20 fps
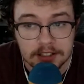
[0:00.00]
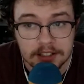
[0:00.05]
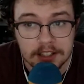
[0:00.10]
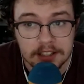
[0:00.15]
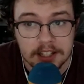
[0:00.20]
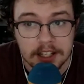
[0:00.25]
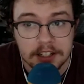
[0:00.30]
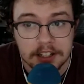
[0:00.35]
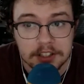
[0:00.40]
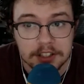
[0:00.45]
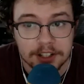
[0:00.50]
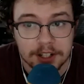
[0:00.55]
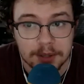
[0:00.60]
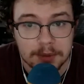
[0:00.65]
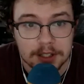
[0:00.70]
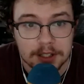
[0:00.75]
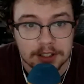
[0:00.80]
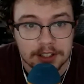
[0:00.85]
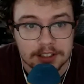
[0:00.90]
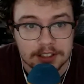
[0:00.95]
This agent could
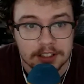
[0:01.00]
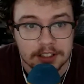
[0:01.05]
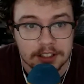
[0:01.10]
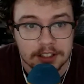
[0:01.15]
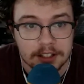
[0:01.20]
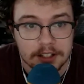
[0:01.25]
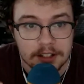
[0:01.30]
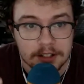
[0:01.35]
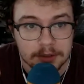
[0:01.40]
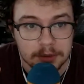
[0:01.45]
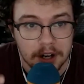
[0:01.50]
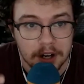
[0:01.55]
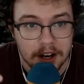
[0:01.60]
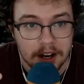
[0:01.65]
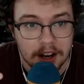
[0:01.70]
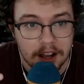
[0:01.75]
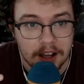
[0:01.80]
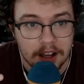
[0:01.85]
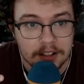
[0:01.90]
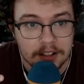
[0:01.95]
be listening to this right now.